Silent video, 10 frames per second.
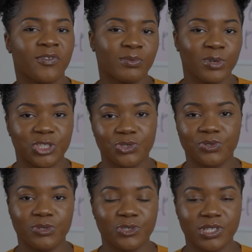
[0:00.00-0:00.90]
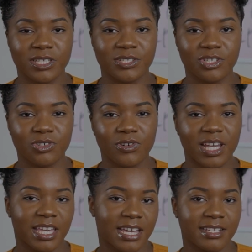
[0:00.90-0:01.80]
from what you usually do
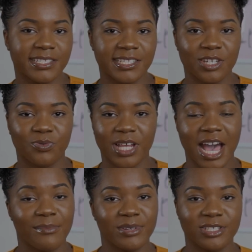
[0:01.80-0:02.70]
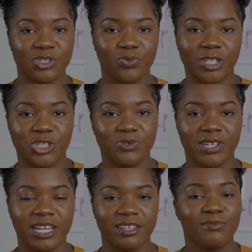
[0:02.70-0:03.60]
and kind of see what happens or what you
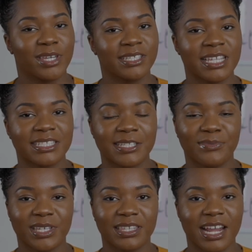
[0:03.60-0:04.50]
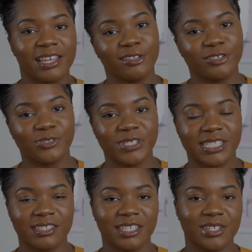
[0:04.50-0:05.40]
get. Because that's something that I learned
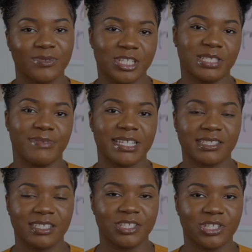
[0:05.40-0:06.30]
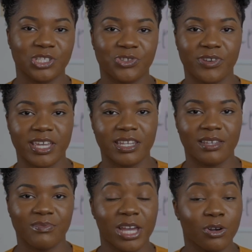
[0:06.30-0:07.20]
recently, which is basically just
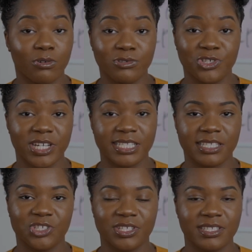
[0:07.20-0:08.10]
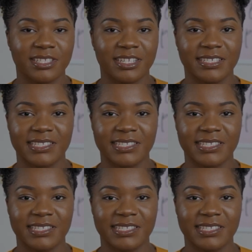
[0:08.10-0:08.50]
creating my own transitions in a